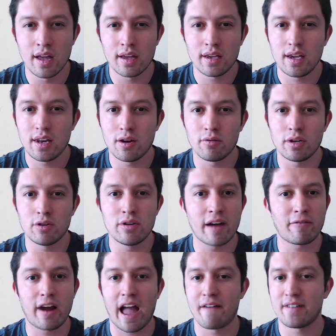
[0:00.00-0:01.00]
you
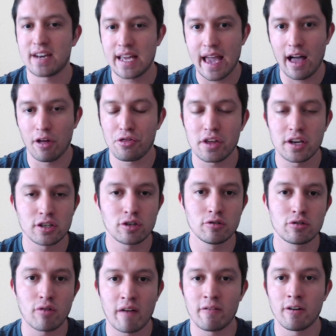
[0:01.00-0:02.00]
never have any health
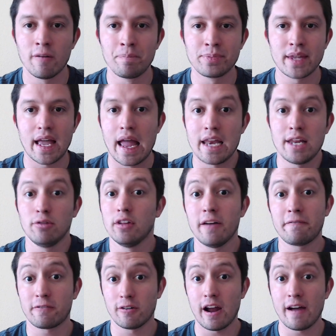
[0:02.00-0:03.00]
issues or ever, and you
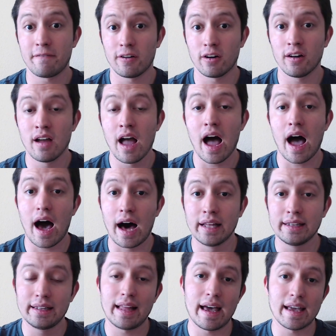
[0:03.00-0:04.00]
live forever.
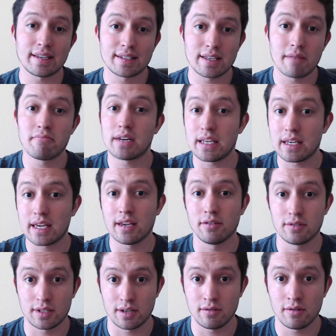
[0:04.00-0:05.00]
Unless somebody
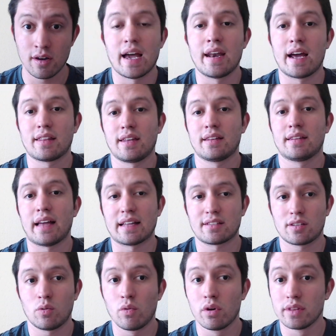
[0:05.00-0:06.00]
kills you. And I think that's
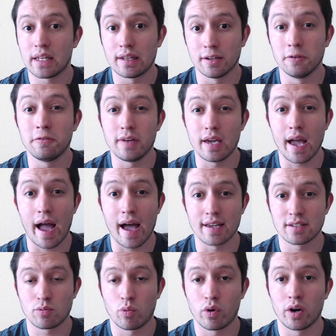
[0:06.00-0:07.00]
the one that Luffy
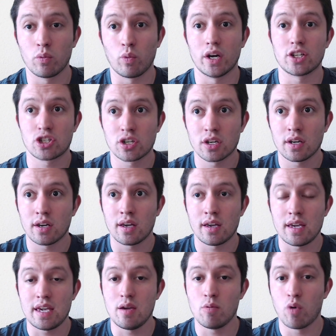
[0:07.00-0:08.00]
has, where in which
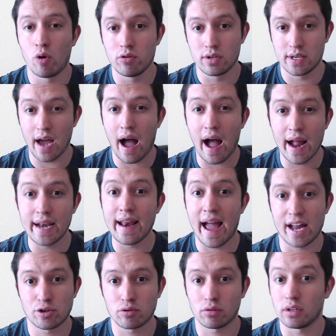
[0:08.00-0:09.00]
he won't die
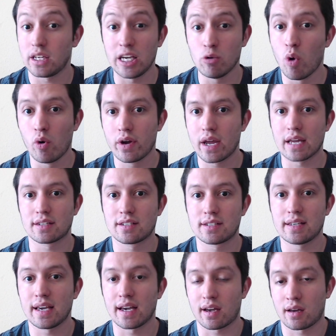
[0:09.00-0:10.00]
naturally, he won't get
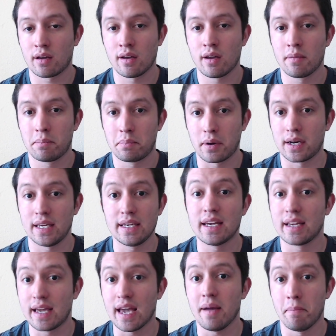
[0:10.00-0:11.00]
sick, but he
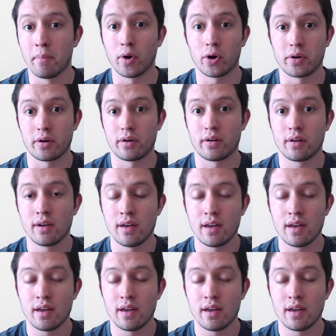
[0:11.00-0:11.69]
can get murdered.